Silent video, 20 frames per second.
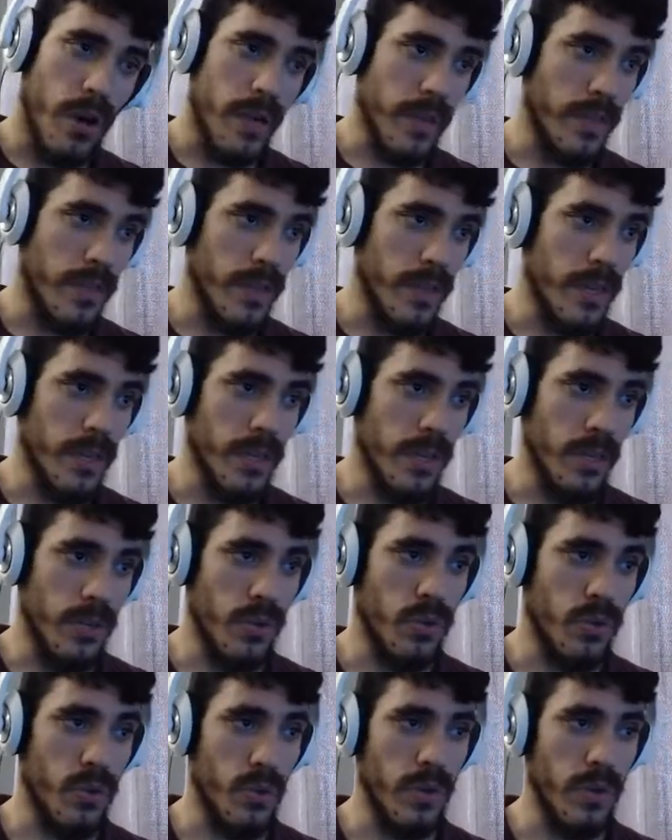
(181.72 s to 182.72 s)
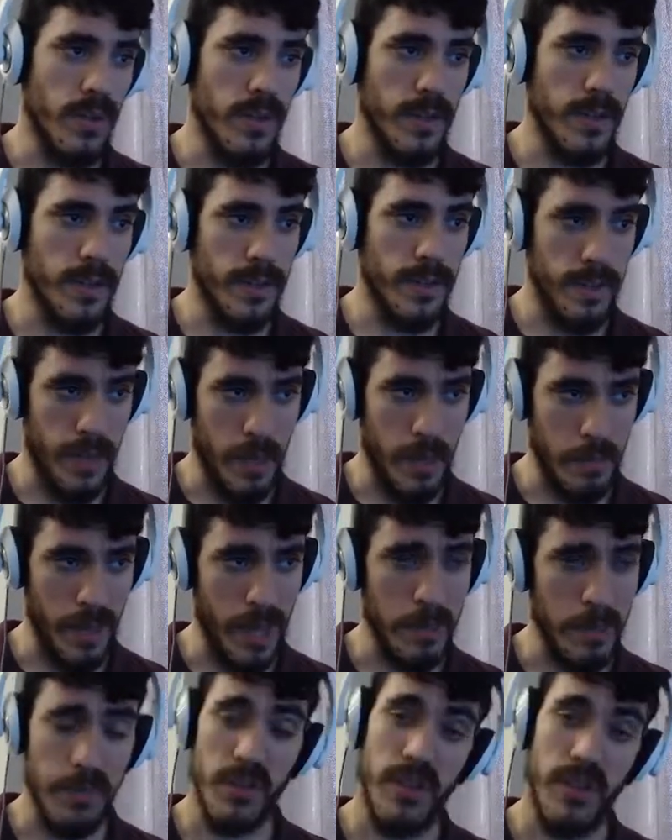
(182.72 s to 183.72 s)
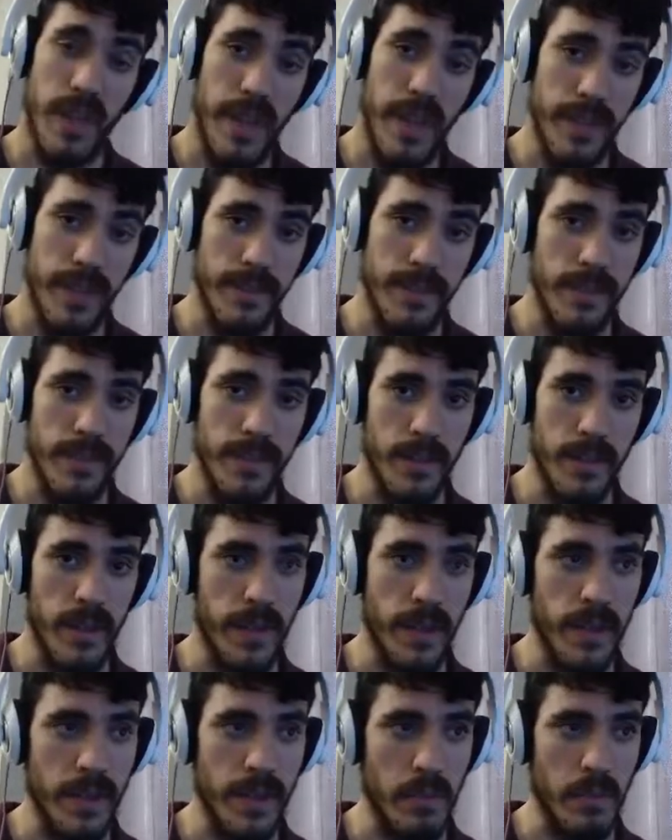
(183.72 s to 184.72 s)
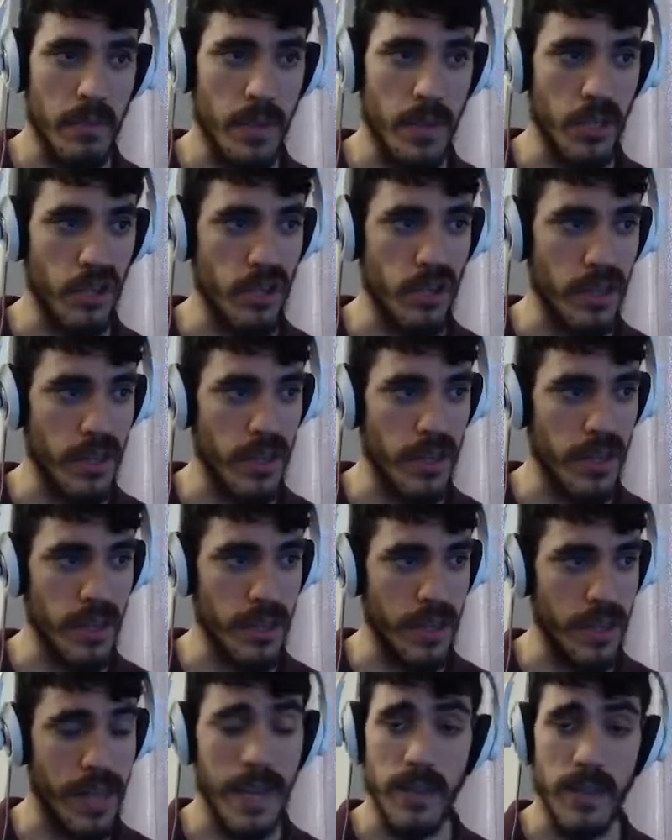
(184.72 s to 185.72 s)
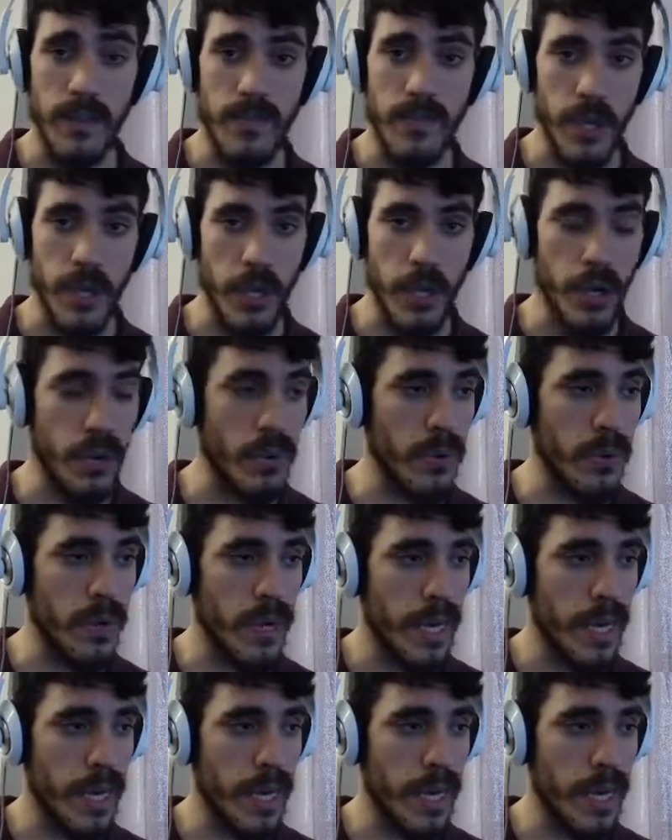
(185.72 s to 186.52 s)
in the short time-lapse, and as I mentioned in the last video,